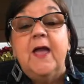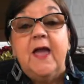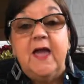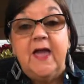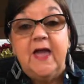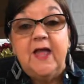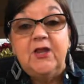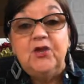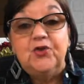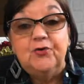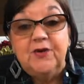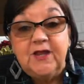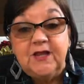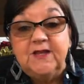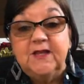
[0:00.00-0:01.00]
And you
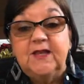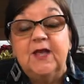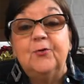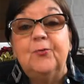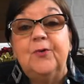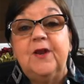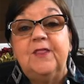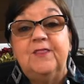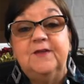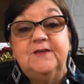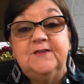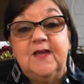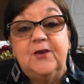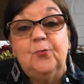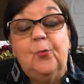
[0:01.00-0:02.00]
need to get rid of the
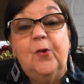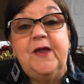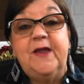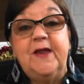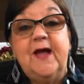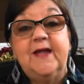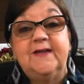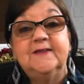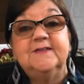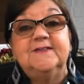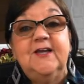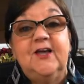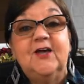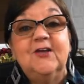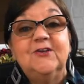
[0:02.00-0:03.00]
dead weight. I can
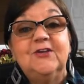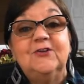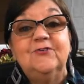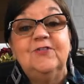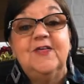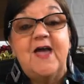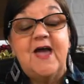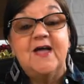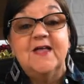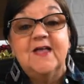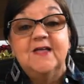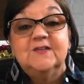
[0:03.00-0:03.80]
tell you that.